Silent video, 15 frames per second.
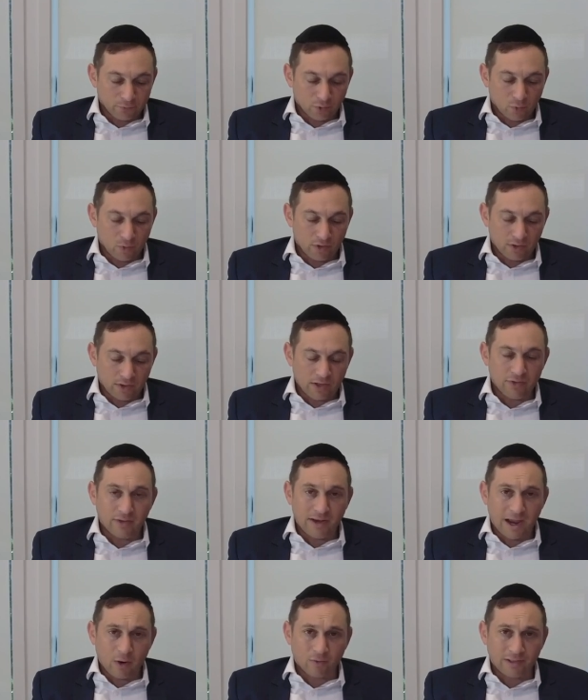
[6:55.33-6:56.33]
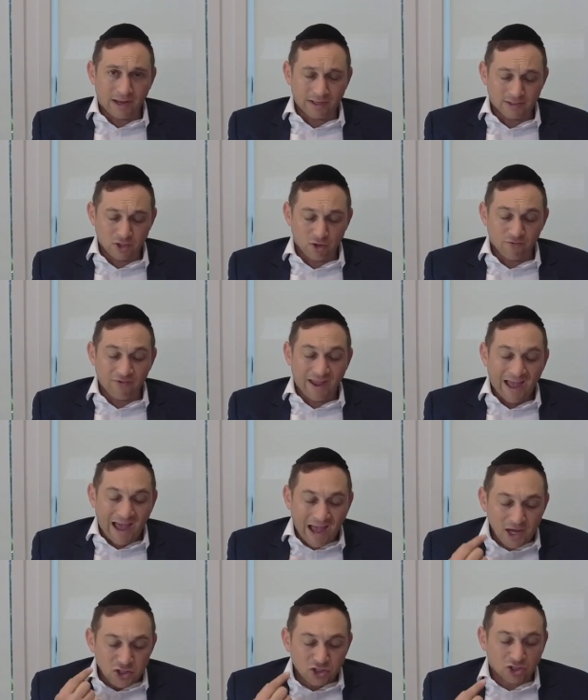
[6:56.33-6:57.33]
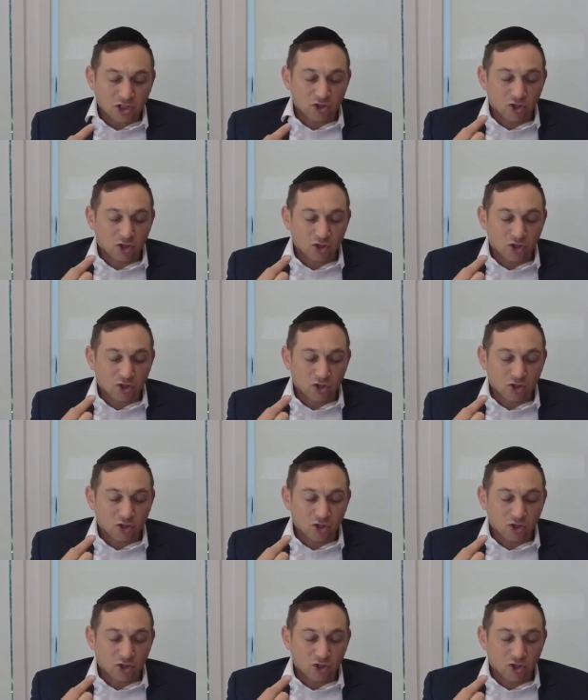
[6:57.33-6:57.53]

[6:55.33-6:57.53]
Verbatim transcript: we're in the narrow lines here. Because